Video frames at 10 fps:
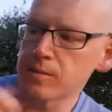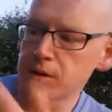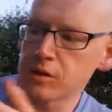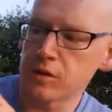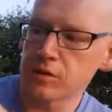
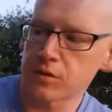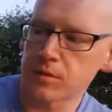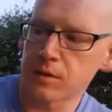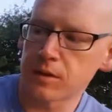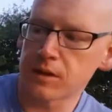This user
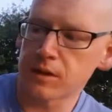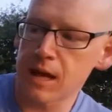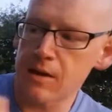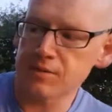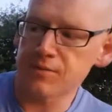I'm logged in
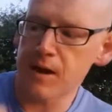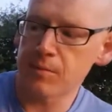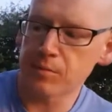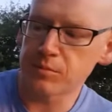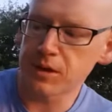now is
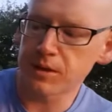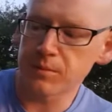farmland breeding